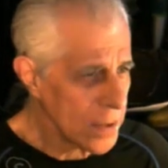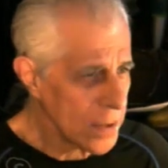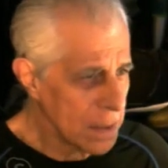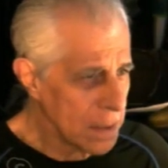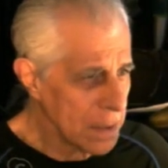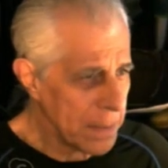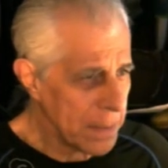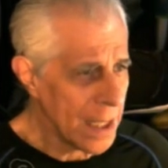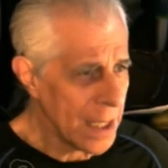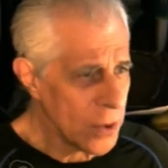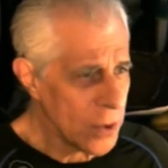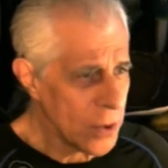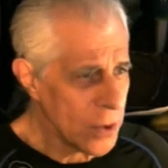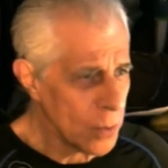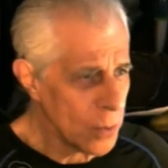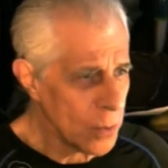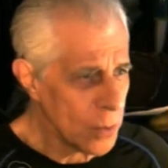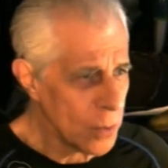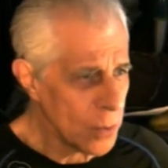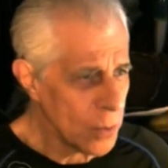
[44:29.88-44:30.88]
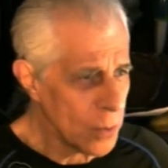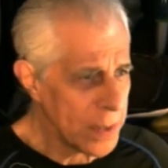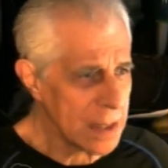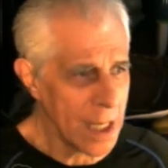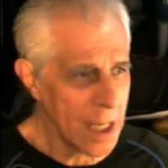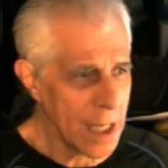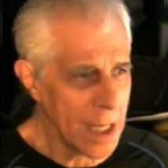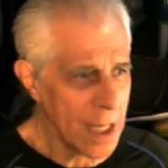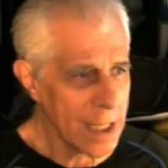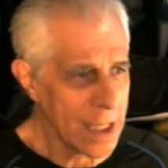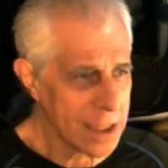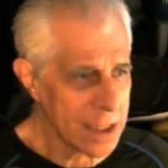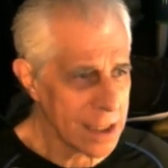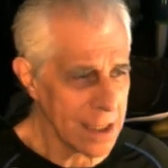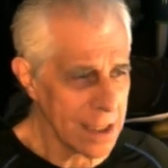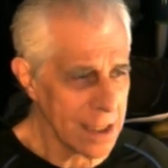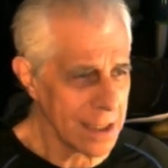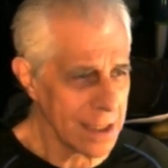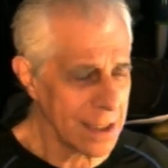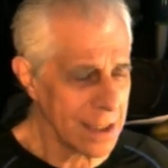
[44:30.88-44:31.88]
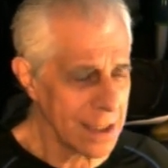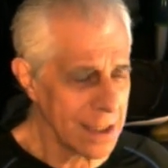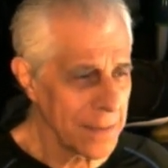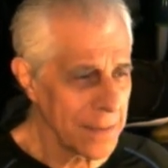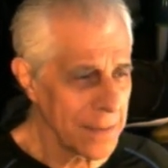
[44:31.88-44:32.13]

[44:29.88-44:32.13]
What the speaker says: the man who beat the Nazis